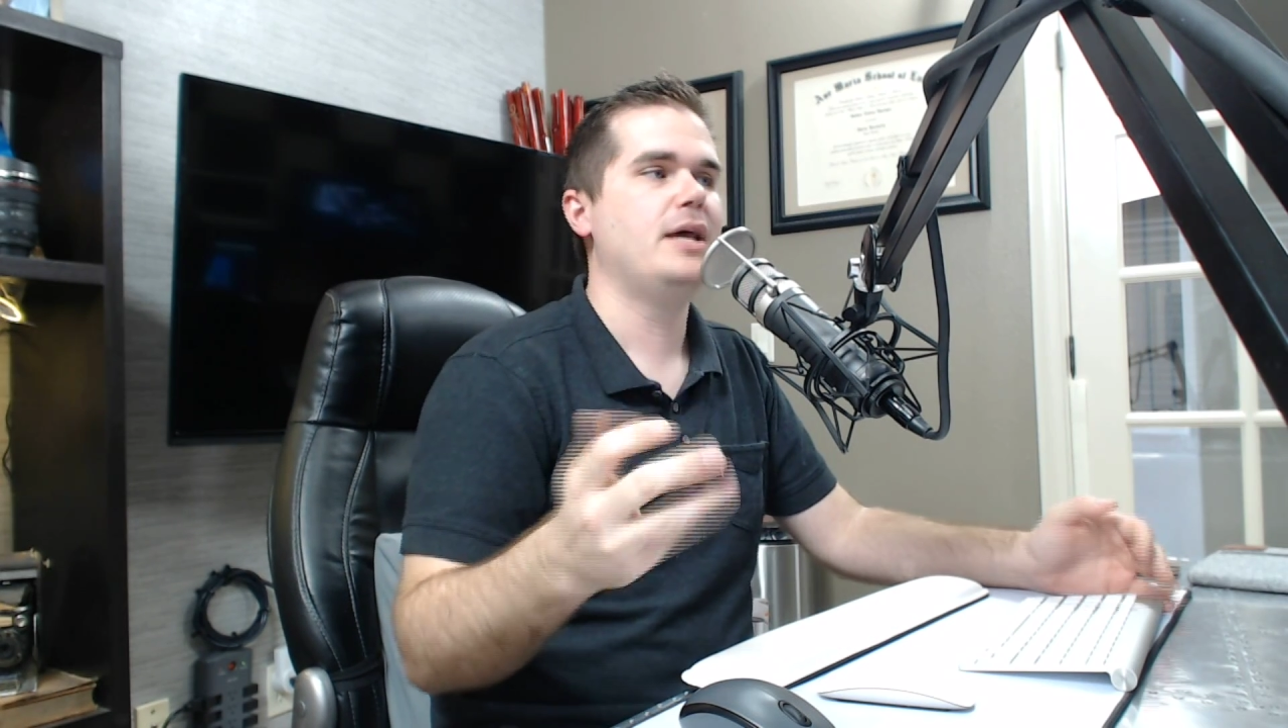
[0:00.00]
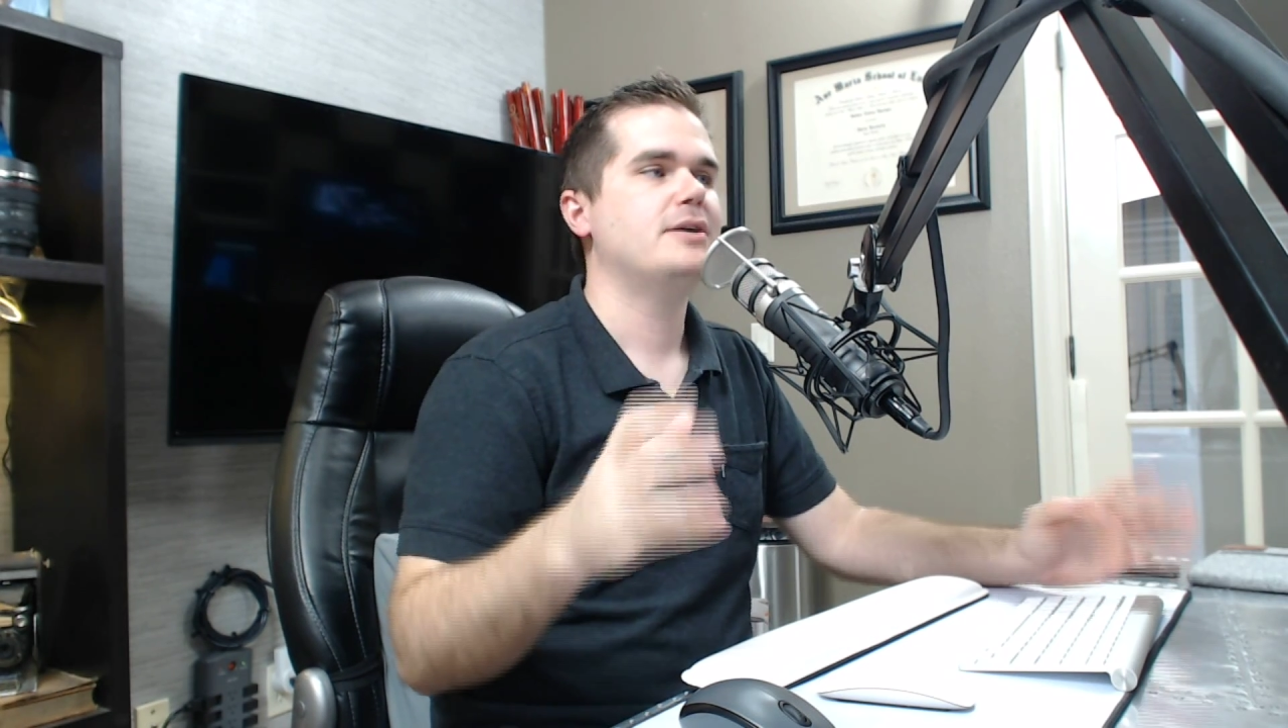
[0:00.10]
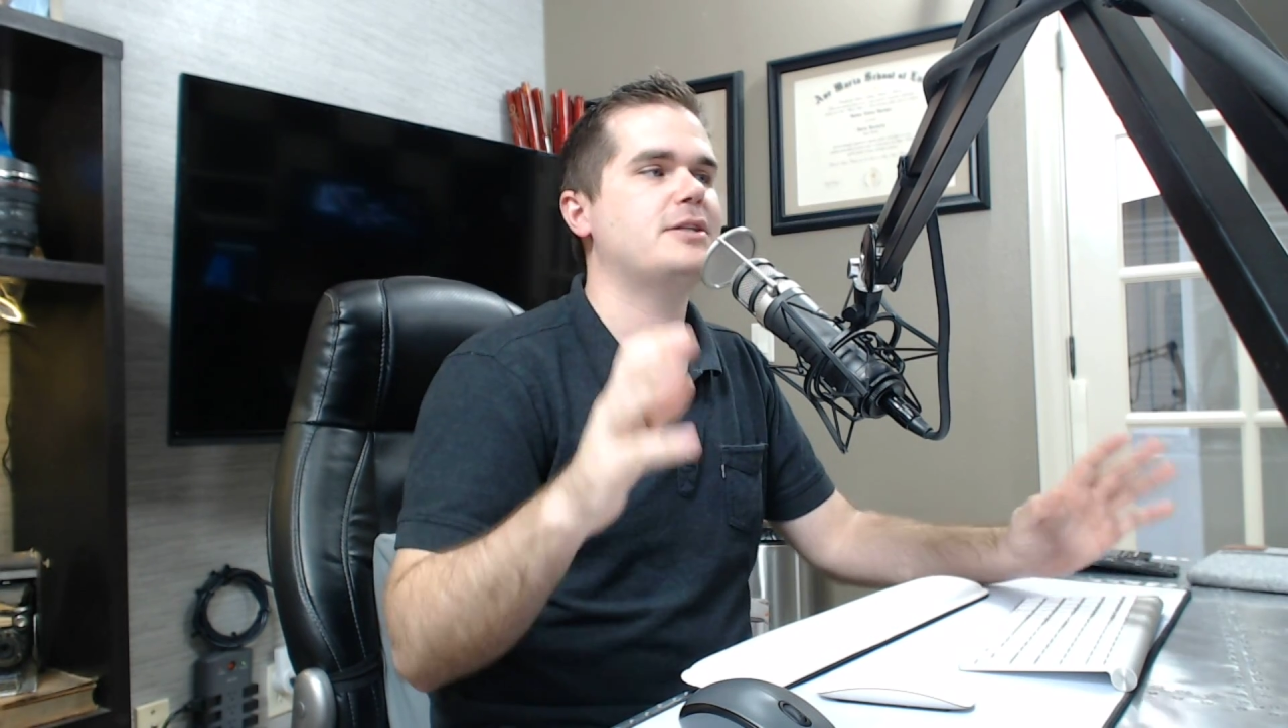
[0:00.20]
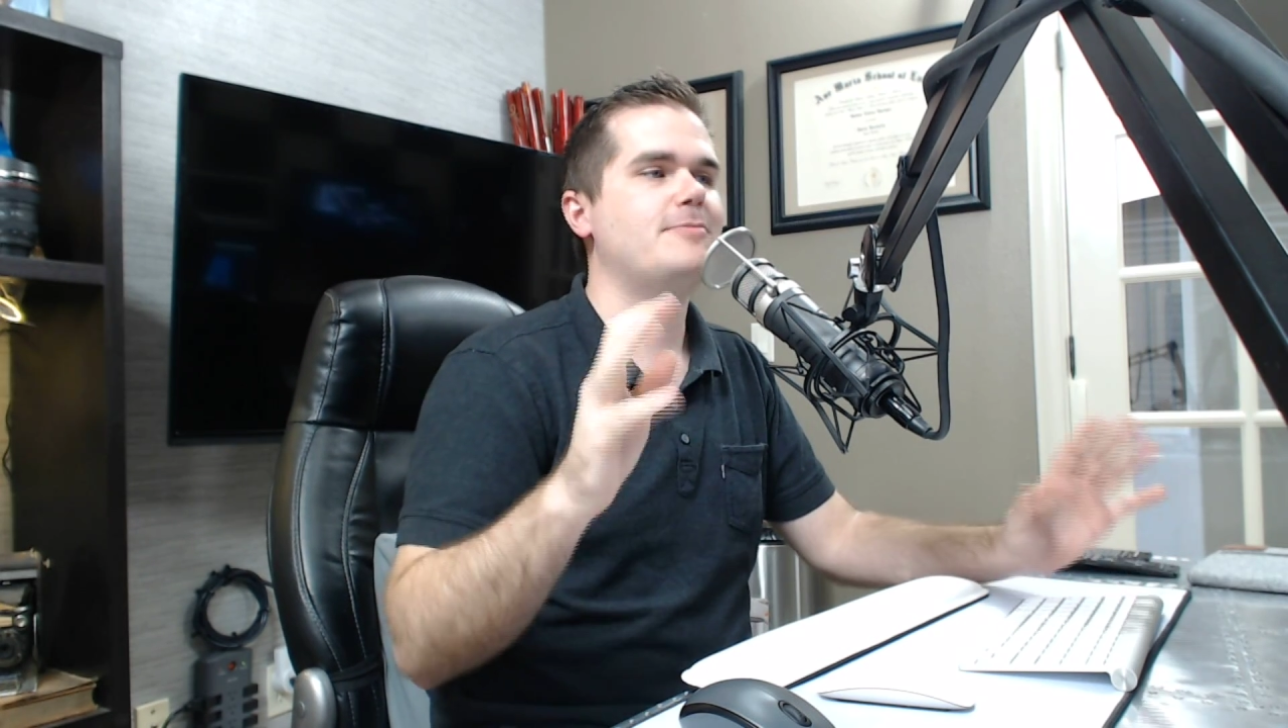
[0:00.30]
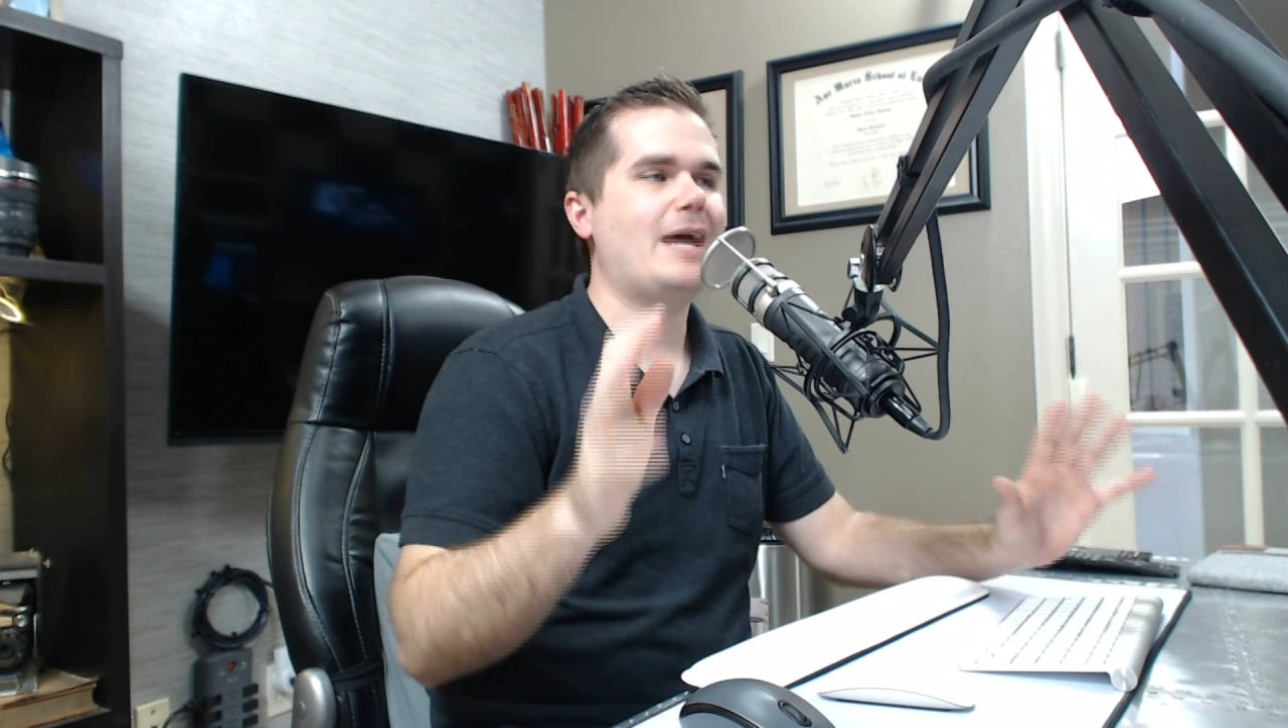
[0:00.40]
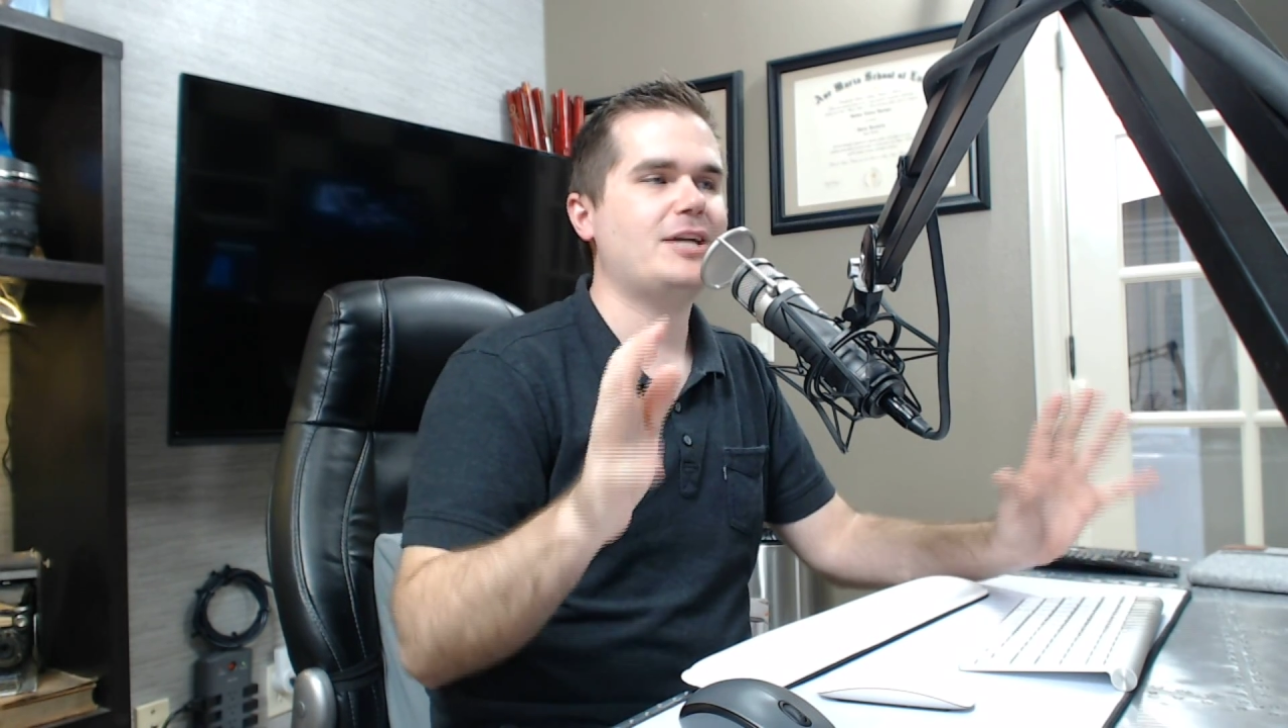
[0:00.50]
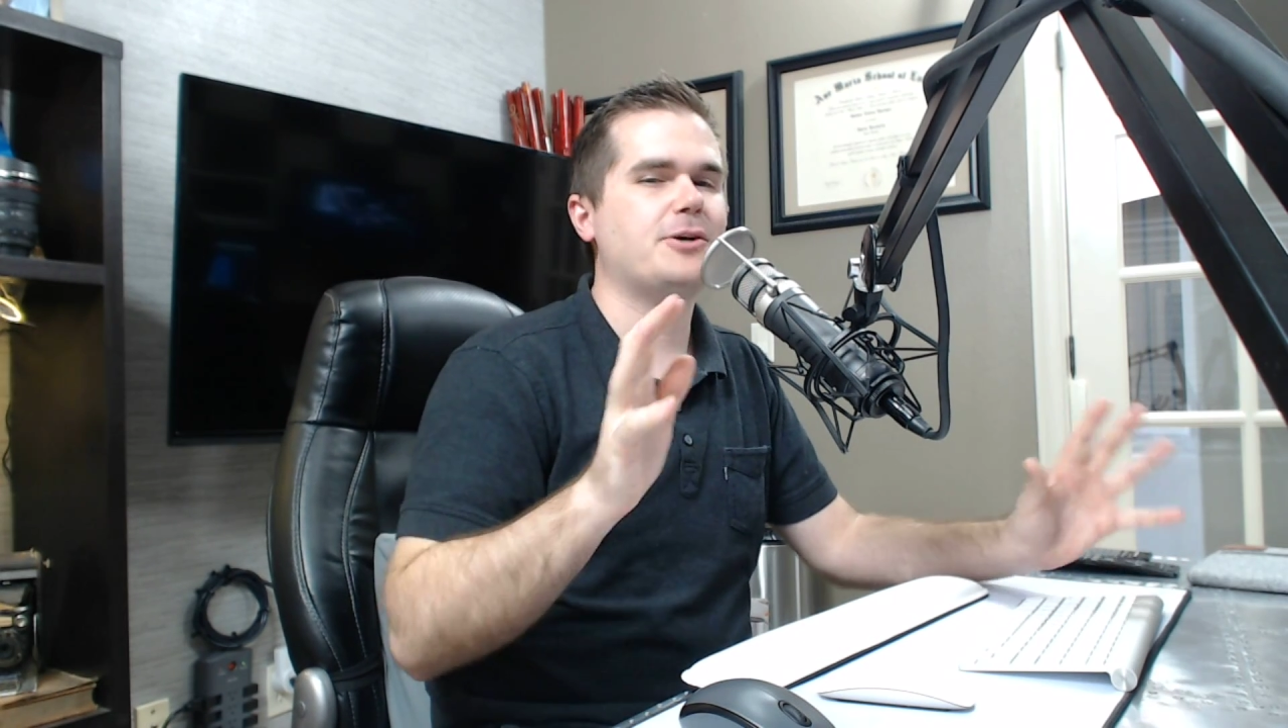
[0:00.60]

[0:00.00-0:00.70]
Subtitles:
to match